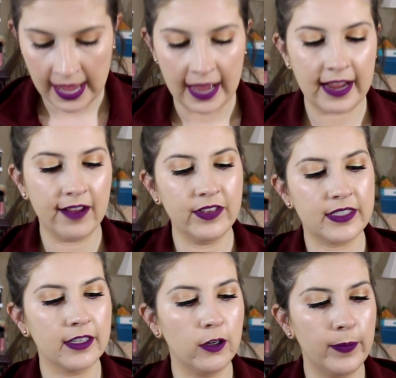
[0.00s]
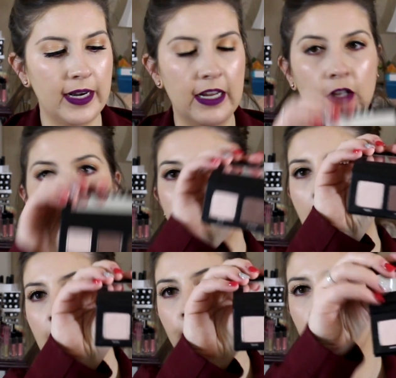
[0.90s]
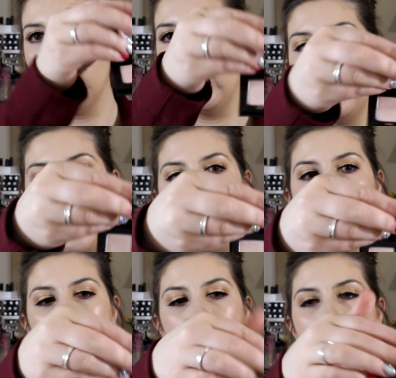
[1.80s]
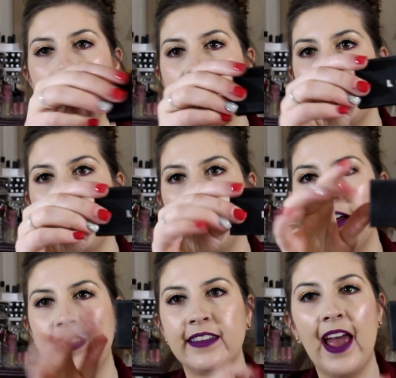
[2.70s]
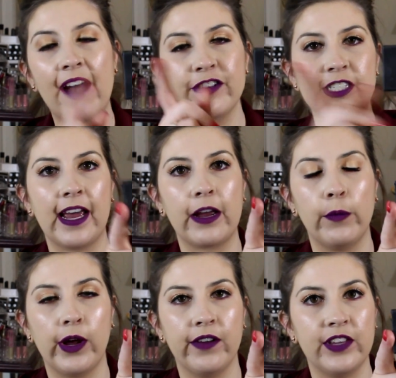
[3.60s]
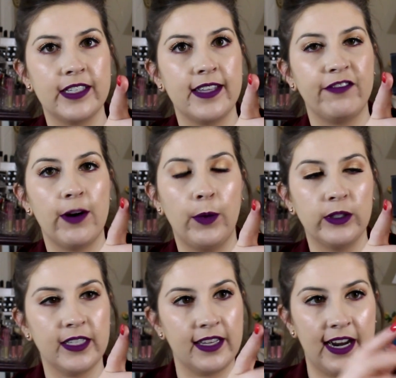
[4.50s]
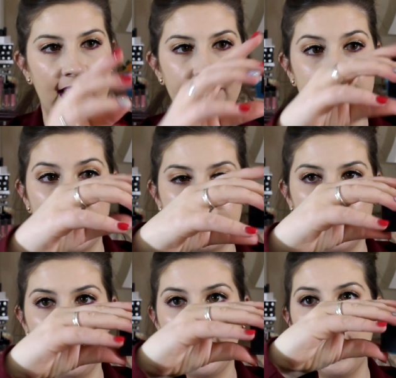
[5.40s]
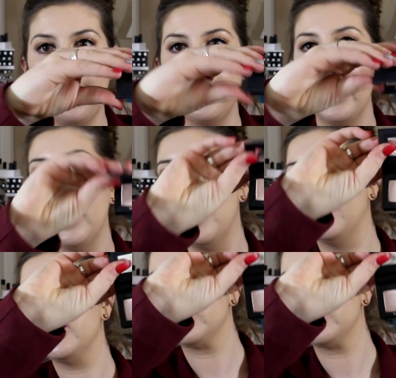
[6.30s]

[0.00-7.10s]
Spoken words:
I have this little mini Lorac Pro palette that came out. I think they have a second one of this from Ulta that I have yet to pick up. But this